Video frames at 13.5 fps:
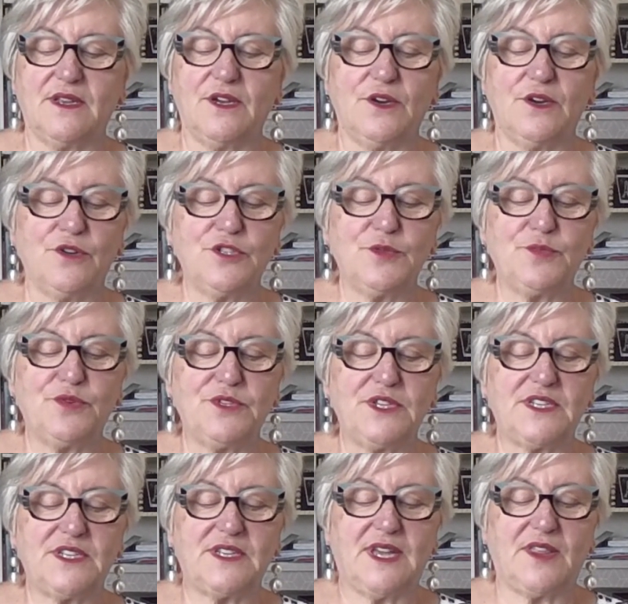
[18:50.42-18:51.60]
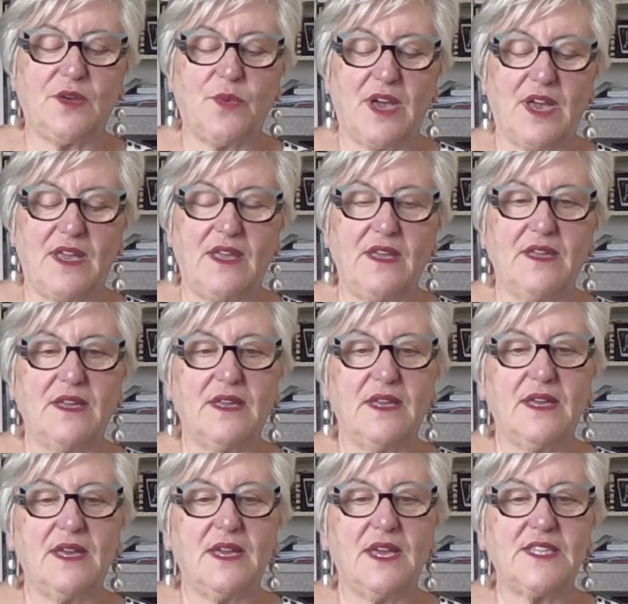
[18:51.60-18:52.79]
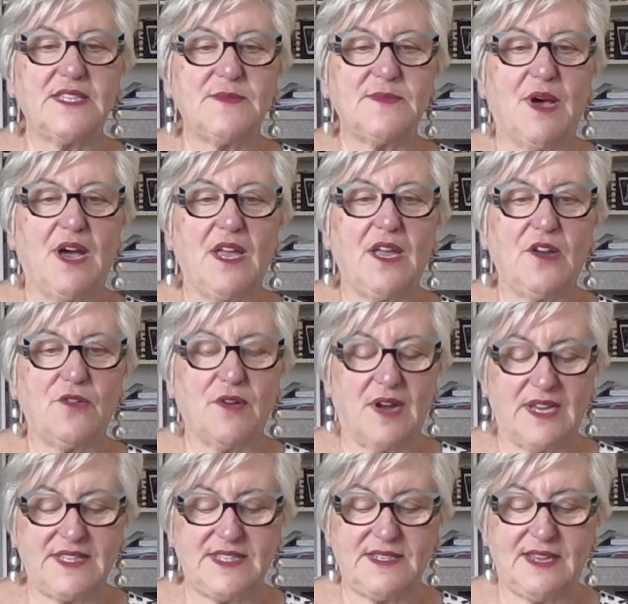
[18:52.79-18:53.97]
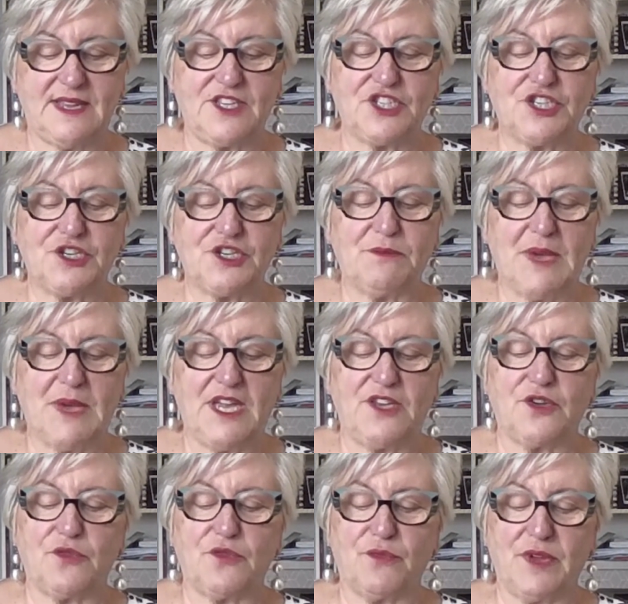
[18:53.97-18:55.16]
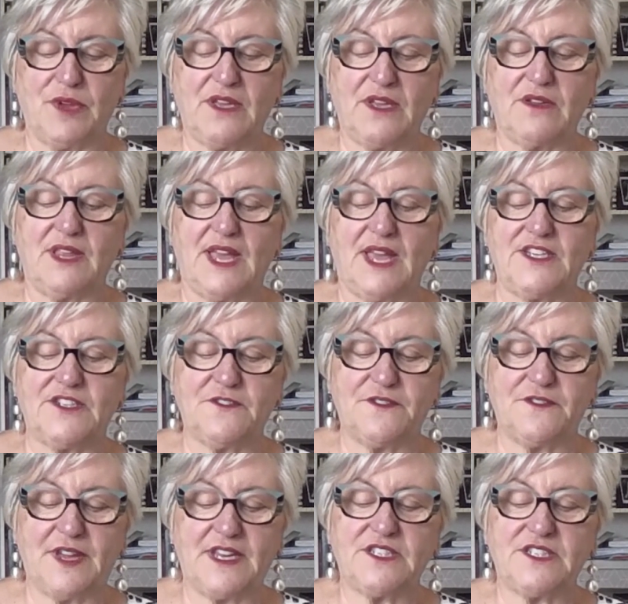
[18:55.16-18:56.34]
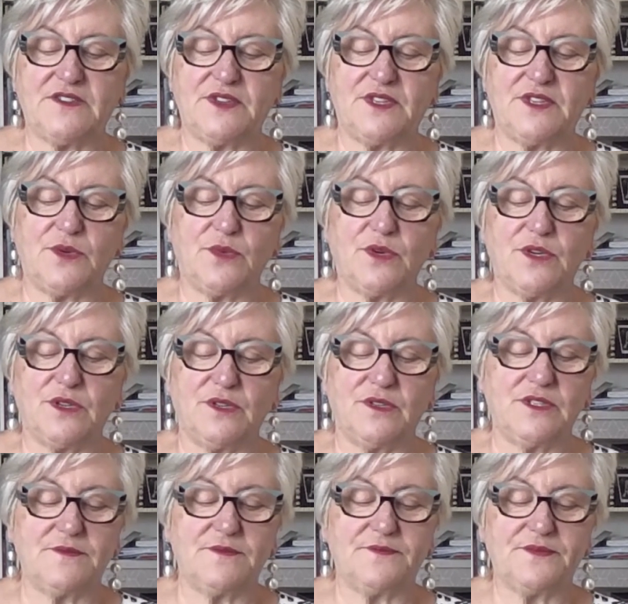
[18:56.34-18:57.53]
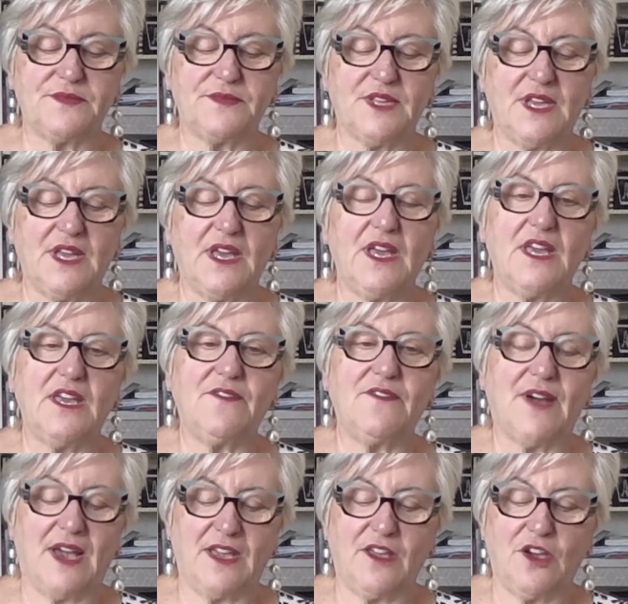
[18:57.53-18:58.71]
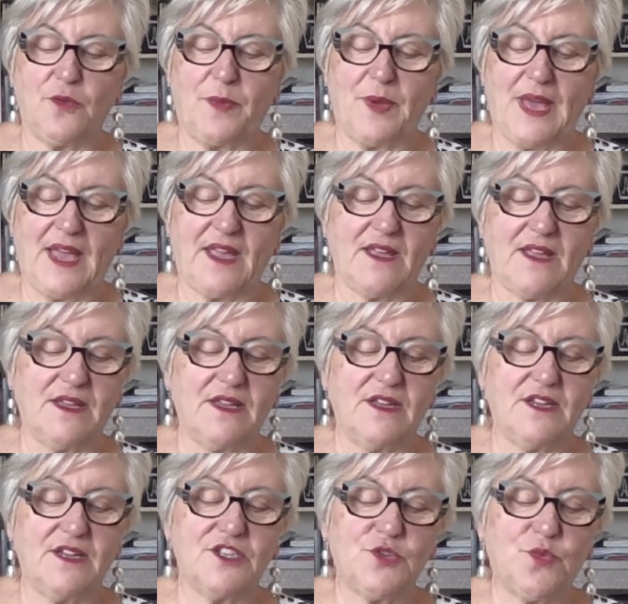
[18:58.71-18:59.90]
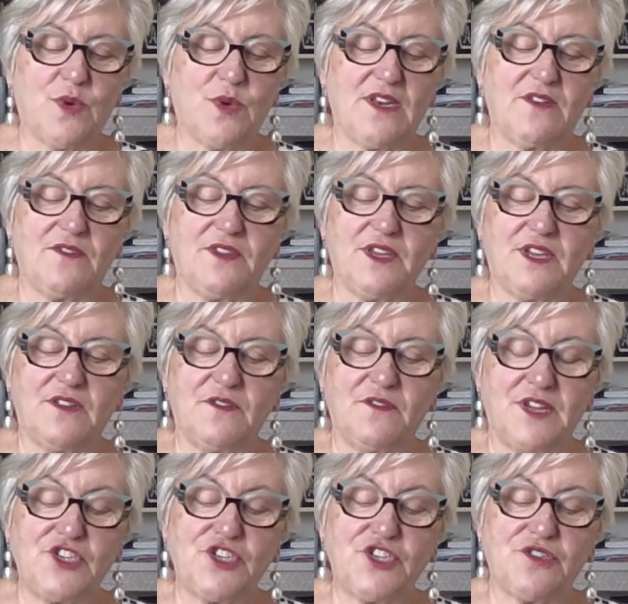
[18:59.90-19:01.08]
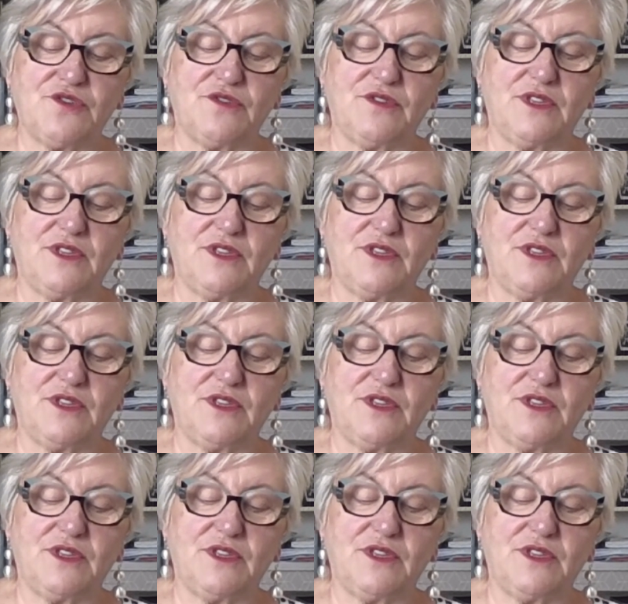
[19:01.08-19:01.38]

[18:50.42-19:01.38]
Or to put it another way, it's my Christ nature made real and effective in the world. If I go back to one of the conventional